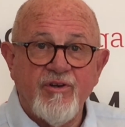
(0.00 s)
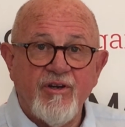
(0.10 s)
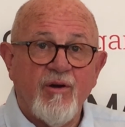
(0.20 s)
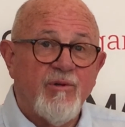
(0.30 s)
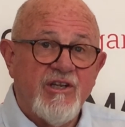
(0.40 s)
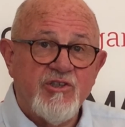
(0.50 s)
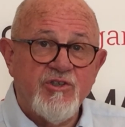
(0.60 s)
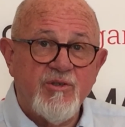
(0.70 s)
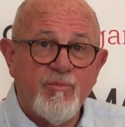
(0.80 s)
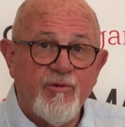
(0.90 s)
and our
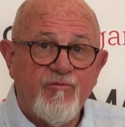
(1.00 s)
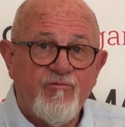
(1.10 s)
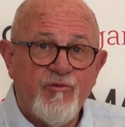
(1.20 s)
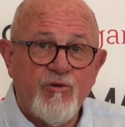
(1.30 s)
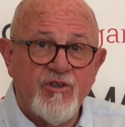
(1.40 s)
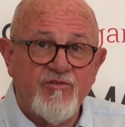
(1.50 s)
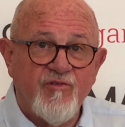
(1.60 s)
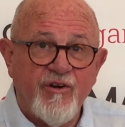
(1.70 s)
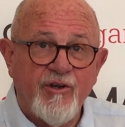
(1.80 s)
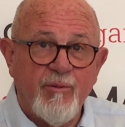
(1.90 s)
relationship with food is
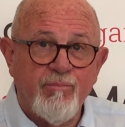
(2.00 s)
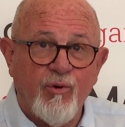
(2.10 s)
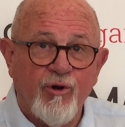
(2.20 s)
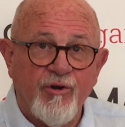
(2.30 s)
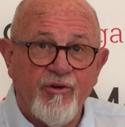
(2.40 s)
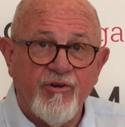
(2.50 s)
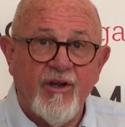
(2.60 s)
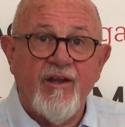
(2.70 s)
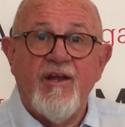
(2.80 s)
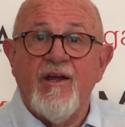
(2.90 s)
very important. Right?